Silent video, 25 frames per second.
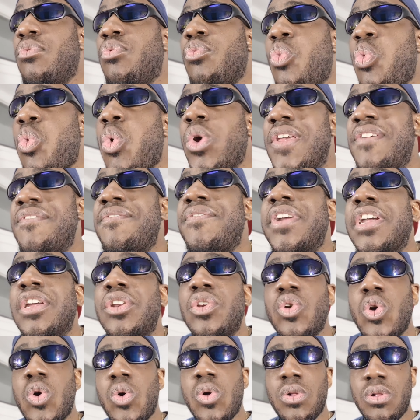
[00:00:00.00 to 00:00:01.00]
What a
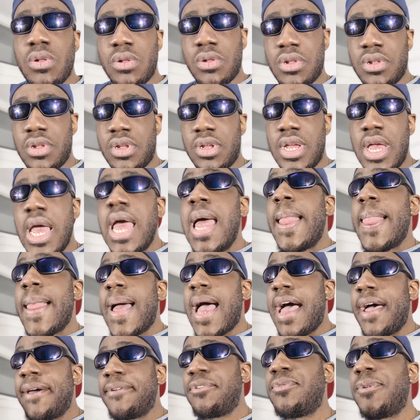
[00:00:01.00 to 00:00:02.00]
freaking goal.
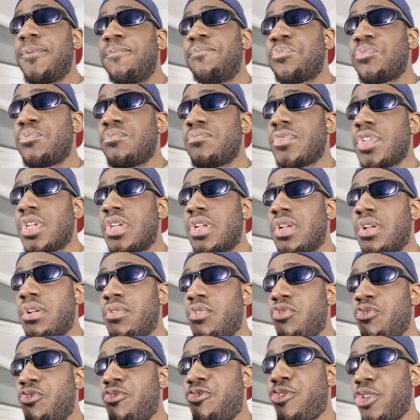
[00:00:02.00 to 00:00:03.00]
And
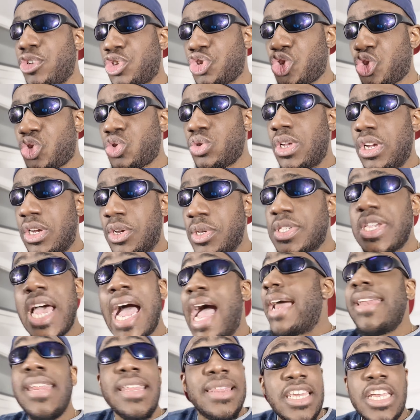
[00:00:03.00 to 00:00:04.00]
because
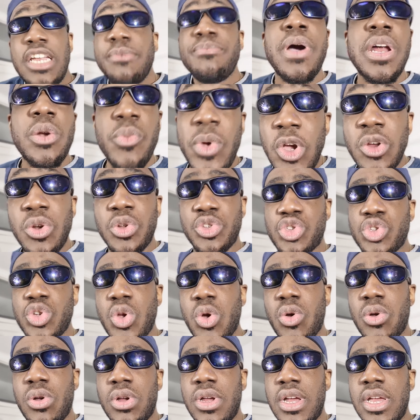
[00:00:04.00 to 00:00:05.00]
I didn't think Bayern were going to
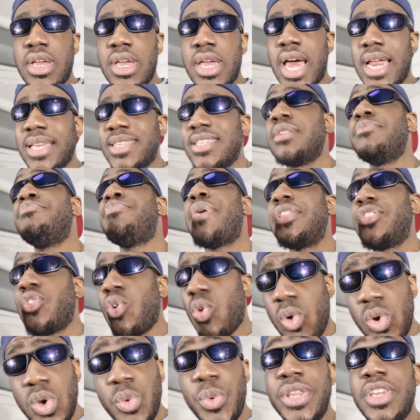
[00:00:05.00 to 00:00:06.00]
score. I said, Bayern, the
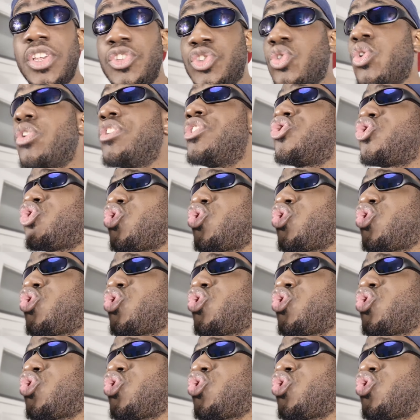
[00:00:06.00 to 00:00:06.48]
only way they score is